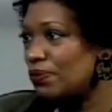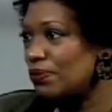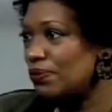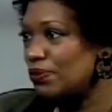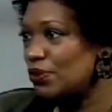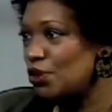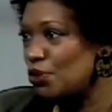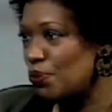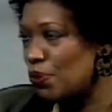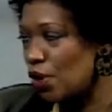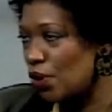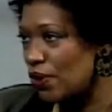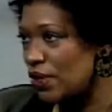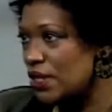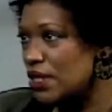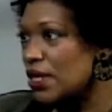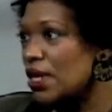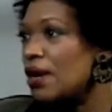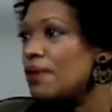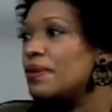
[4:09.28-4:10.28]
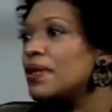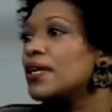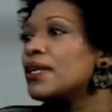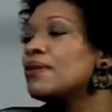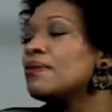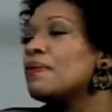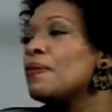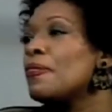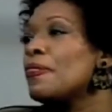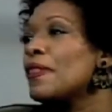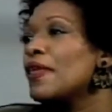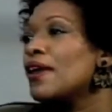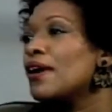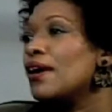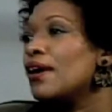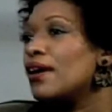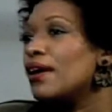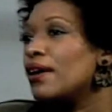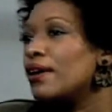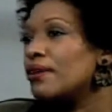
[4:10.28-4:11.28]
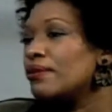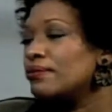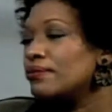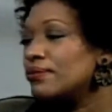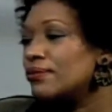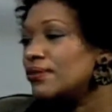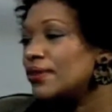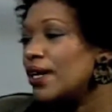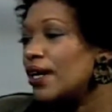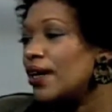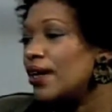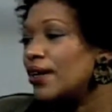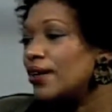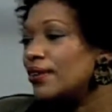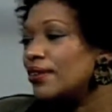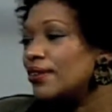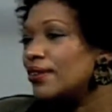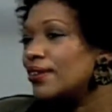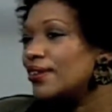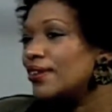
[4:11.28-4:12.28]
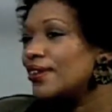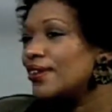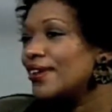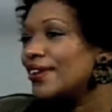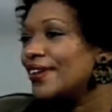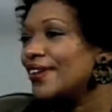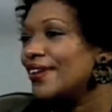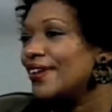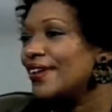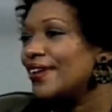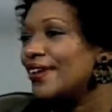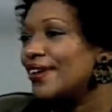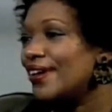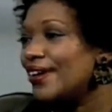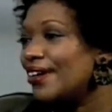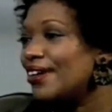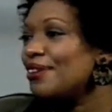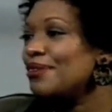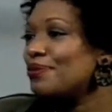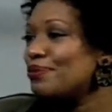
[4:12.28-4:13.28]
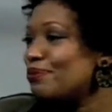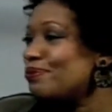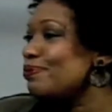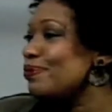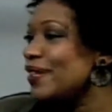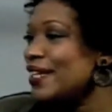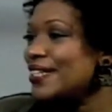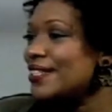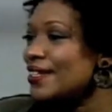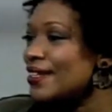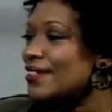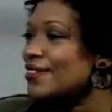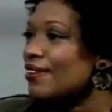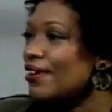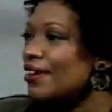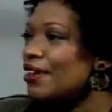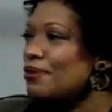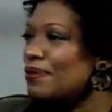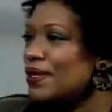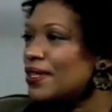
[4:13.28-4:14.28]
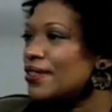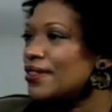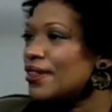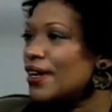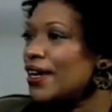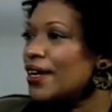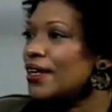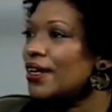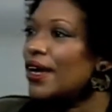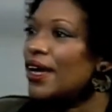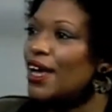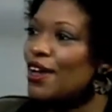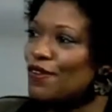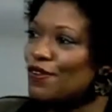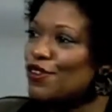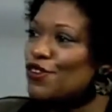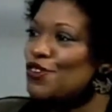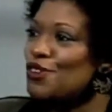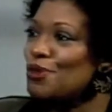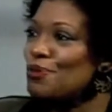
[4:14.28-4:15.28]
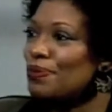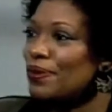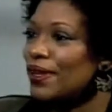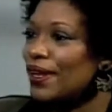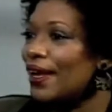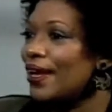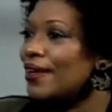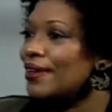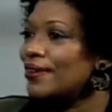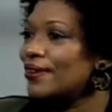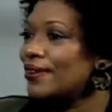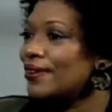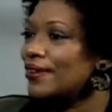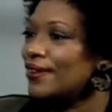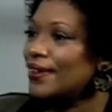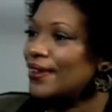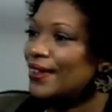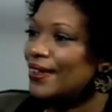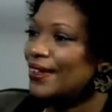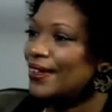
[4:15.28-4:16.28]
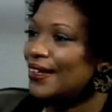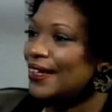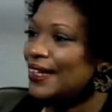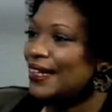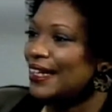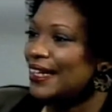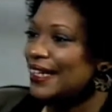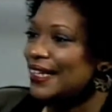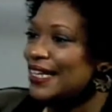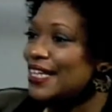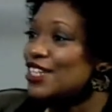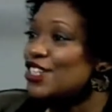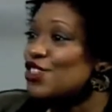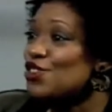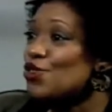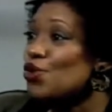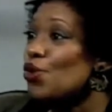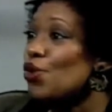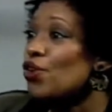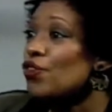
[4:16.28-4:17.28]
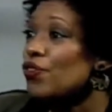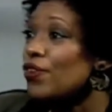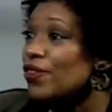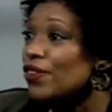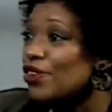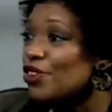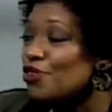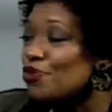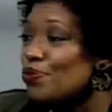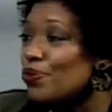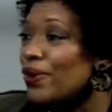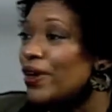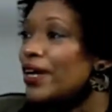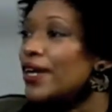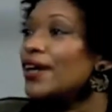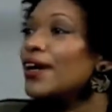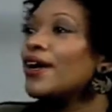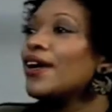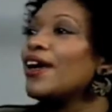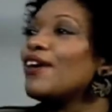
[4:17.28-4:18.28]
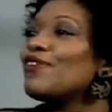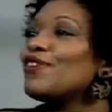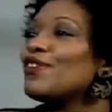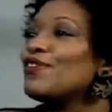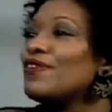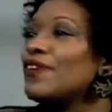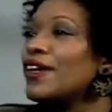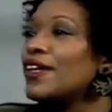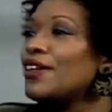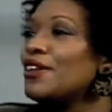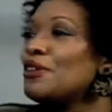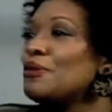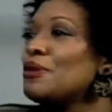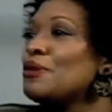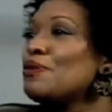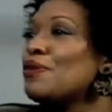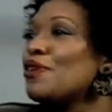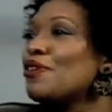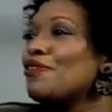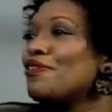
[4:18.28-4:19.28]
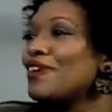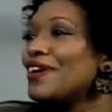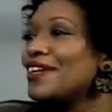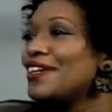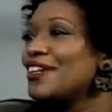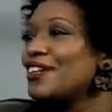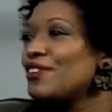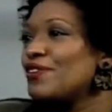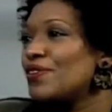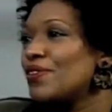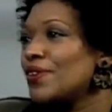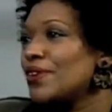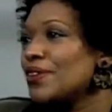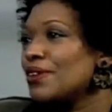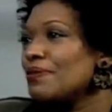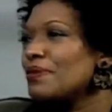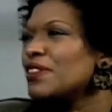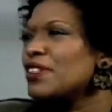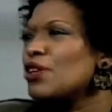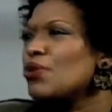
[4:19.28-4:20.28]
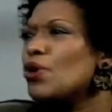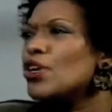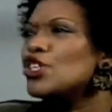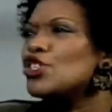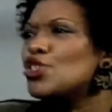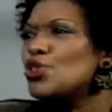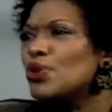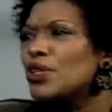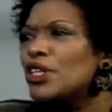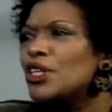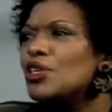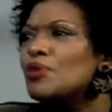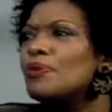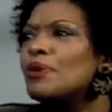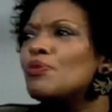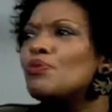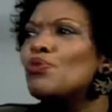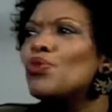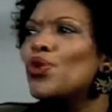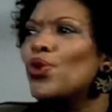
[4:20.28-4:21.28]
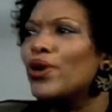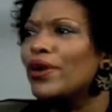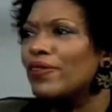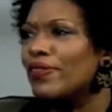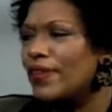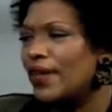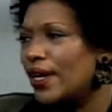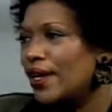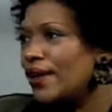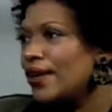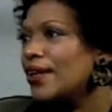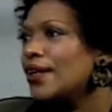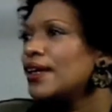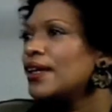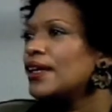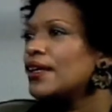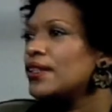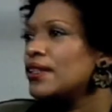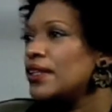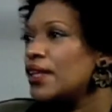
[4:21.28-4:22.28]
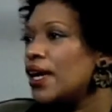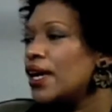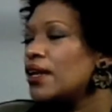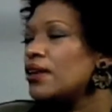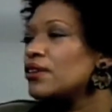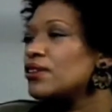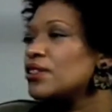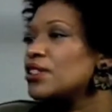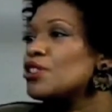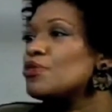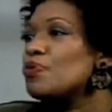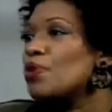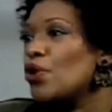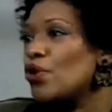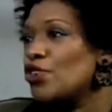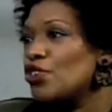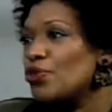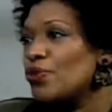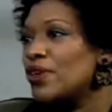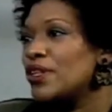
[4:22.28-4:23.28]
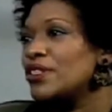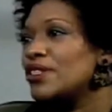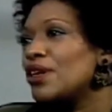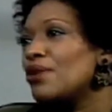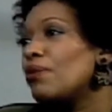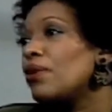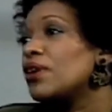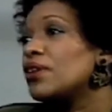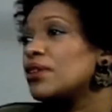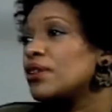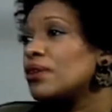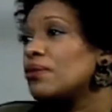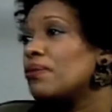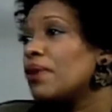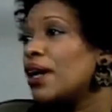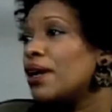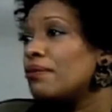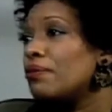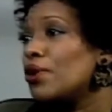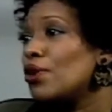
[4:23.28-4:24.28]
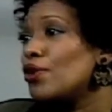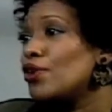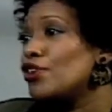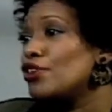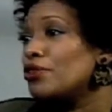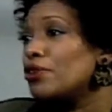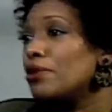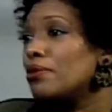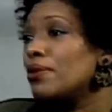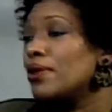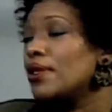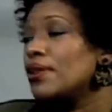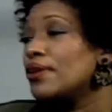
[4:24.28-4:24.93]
2 poets come in, and it's going to be exciting. I have a few plans in store for the spring. I have to find a little bit more funding for them because I want to do a little bit more than just poetry readings. I want to combine poetry with